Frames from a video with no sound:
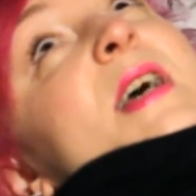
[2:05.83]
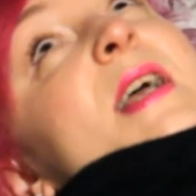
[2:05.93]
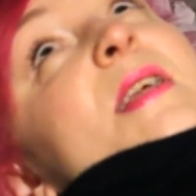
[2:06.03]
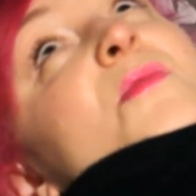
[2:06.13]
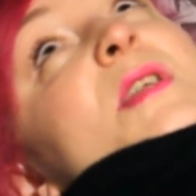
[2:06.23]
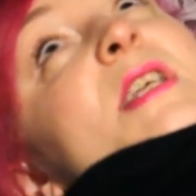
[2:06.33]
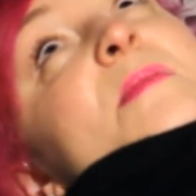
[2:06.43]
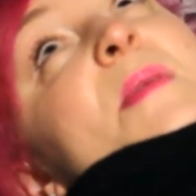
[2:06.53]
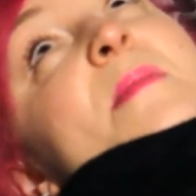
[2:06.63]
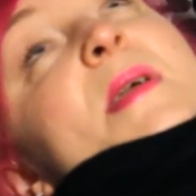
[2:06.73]
It will either
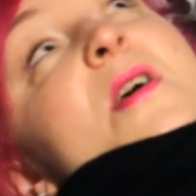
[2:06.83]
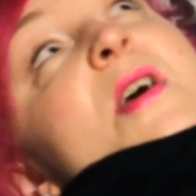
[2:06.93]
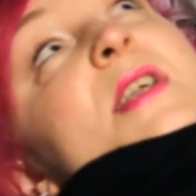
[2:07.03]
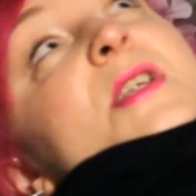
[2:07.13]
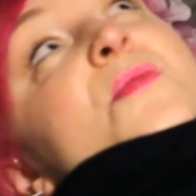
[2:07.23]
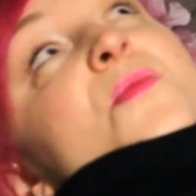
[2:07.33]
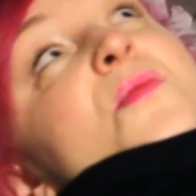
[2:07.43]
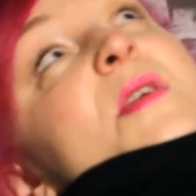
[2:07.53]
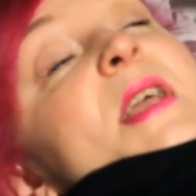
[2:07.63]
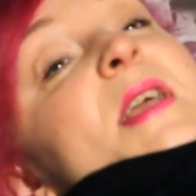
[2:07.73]
be behind you
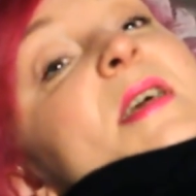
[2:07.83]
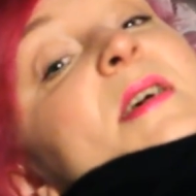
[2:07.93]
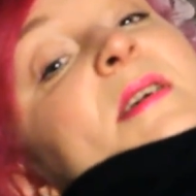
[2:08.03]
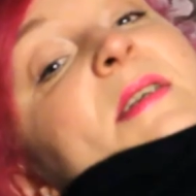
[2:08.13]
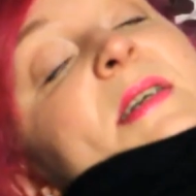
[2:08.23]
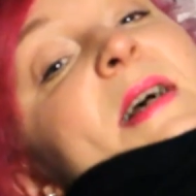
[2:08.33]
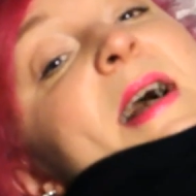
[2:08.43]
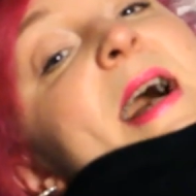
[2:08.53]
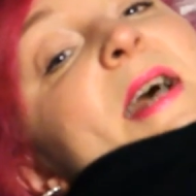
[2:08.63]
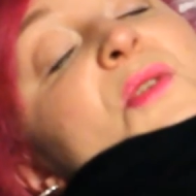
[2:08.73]
or here,
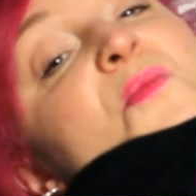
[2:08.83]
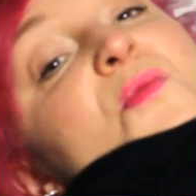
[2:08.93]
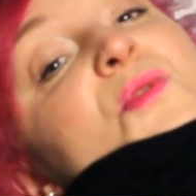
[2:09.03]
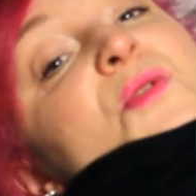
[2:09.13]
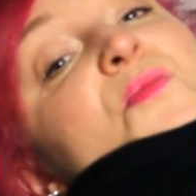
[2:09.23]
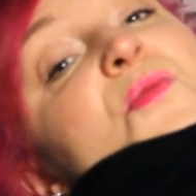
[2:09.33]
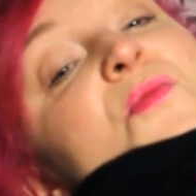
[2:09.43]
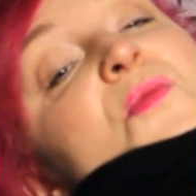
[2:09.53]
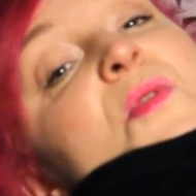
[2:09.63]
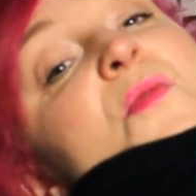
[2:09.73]
and the water
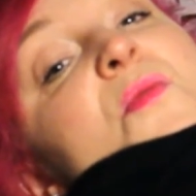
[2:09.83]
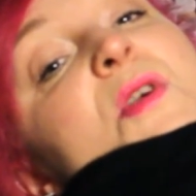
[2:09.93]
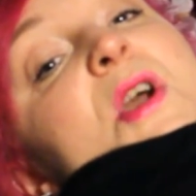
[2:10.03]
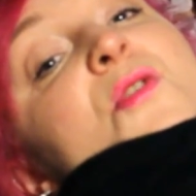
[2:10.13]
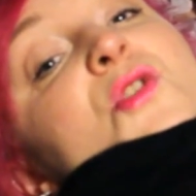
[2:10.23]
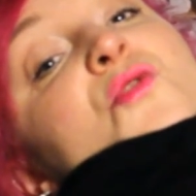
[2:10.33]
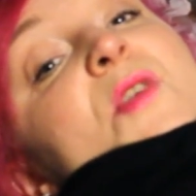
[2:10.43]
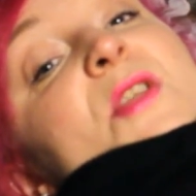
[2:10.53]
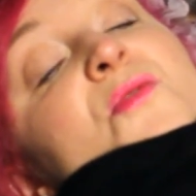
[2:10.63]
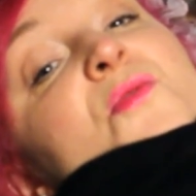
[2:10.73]
will go
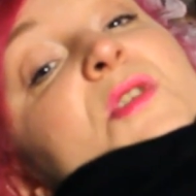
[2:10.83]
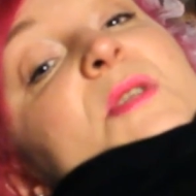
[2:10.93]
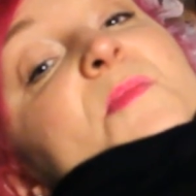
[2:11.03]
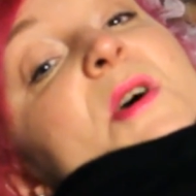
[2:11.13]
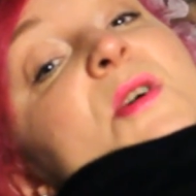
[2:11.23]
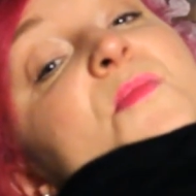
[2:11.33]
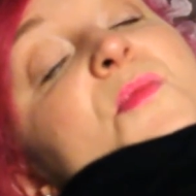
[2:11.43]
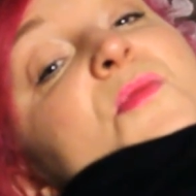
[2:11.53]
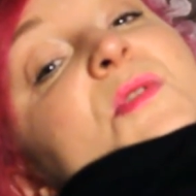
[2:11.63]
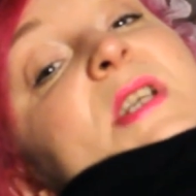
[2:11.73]
straight through these bath
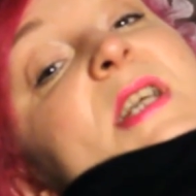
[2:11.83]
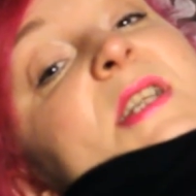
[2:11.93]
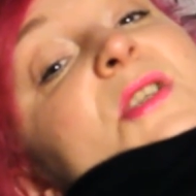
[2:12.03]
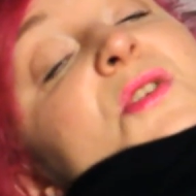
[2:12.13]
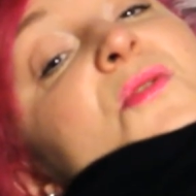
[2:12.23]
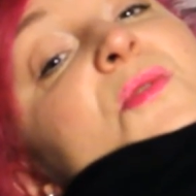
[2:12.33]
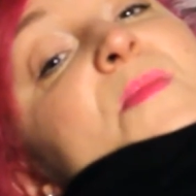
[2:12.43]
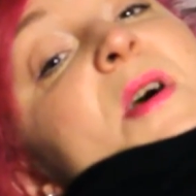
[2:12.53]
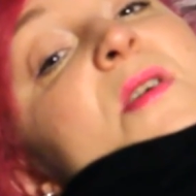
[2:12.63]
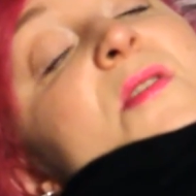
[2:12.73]
boards into the
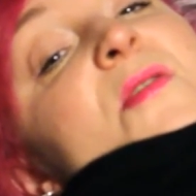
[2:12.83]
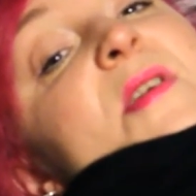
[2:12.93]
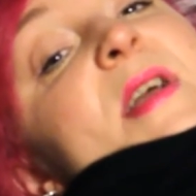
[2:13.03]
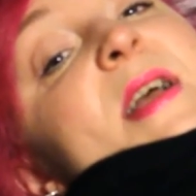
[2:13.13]
bath.